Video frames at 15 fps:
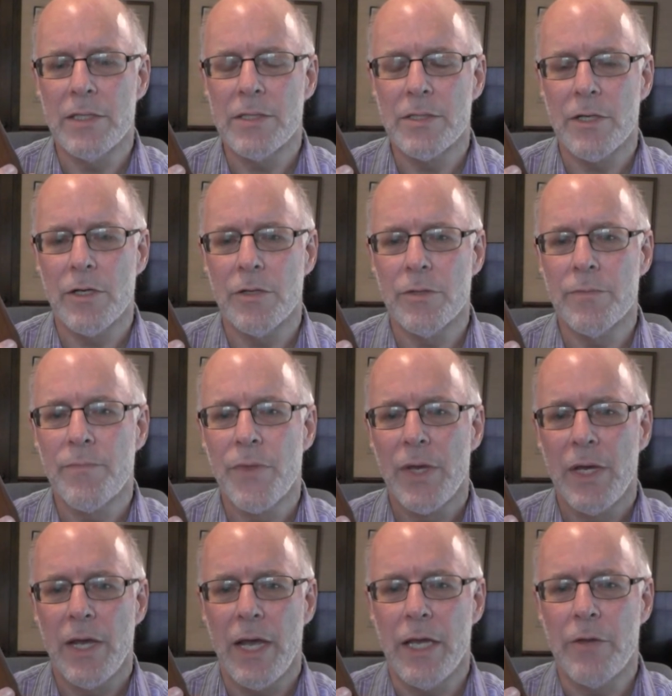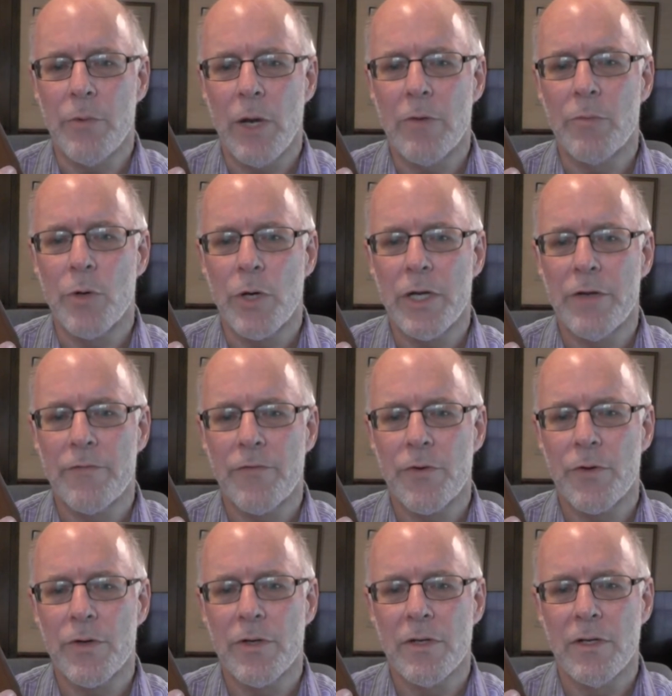So anyway, we're in
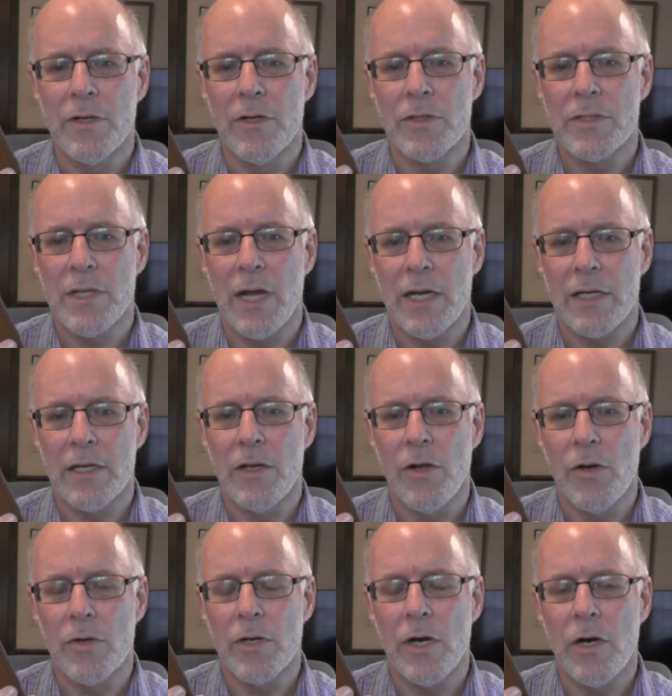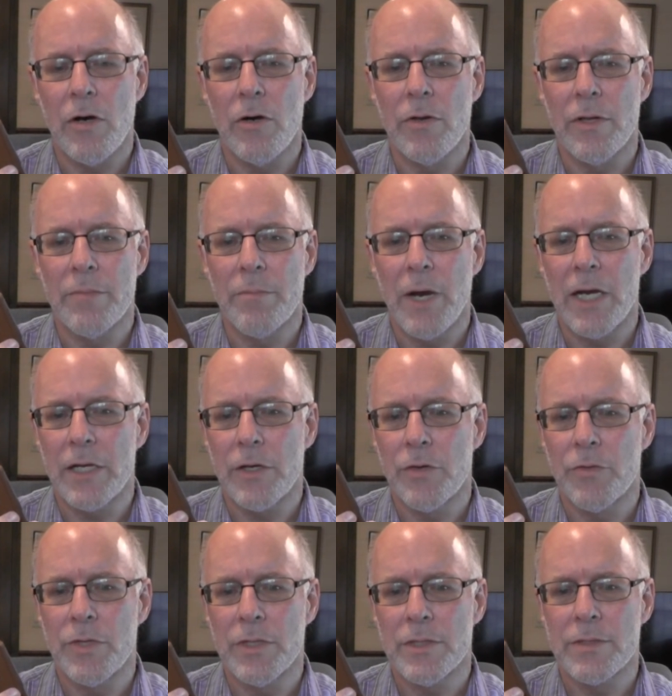for, looks like a long haul. It might go
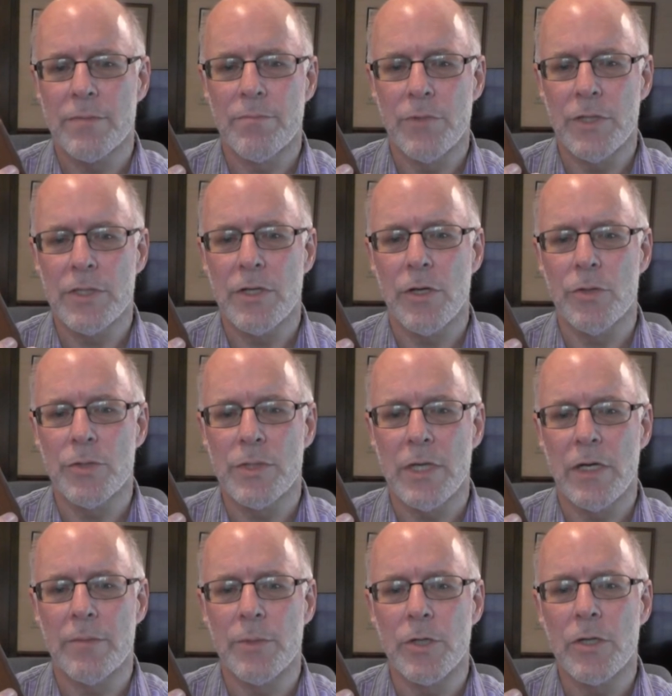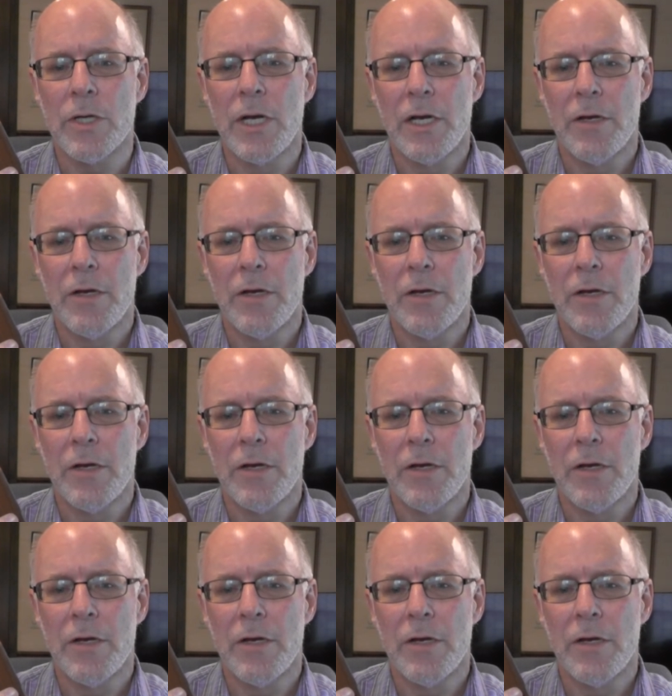this whole summer.